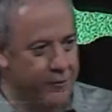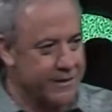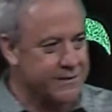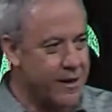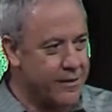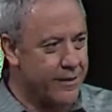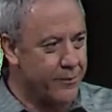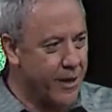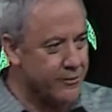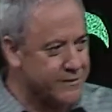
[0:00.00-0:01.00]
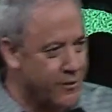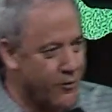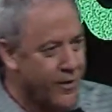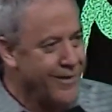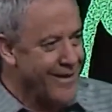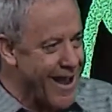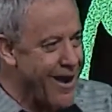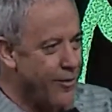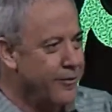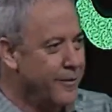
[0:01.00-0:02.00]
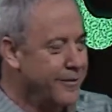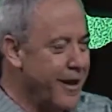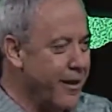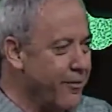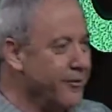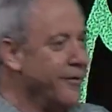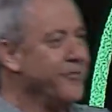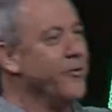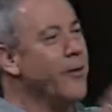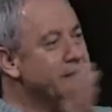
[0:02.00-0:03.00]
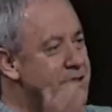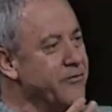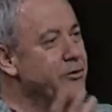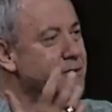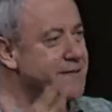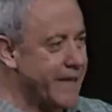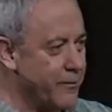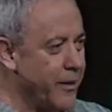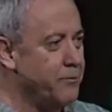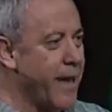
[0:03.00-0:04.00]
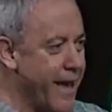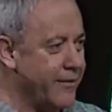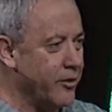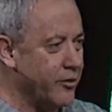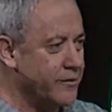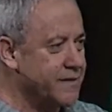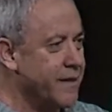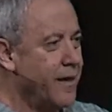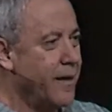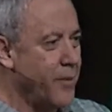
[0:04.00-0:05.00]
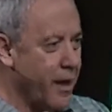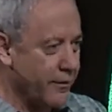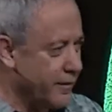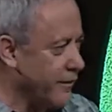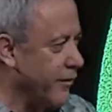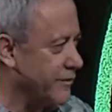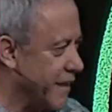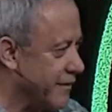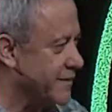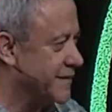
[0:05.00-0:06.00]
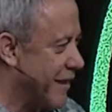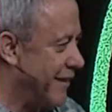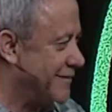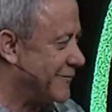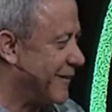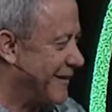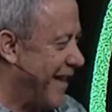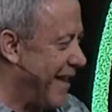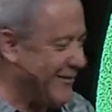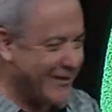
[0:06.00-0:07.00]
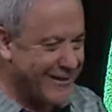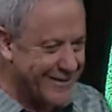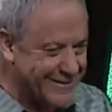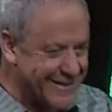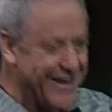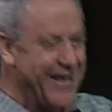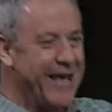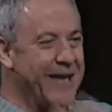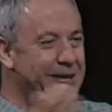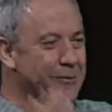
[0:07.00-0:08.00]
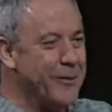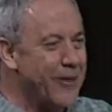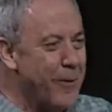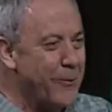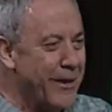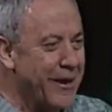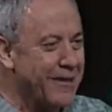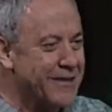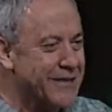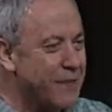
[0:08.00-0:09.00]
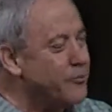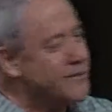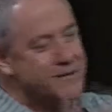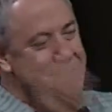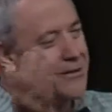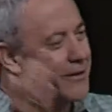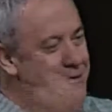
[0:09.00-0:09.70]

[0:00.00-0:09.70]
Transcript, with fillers: what he's talking about. So now, now the rest of you will send me bad news about, you know, taking sides with Catholics and, and you'll be all bent out of shape, which is good.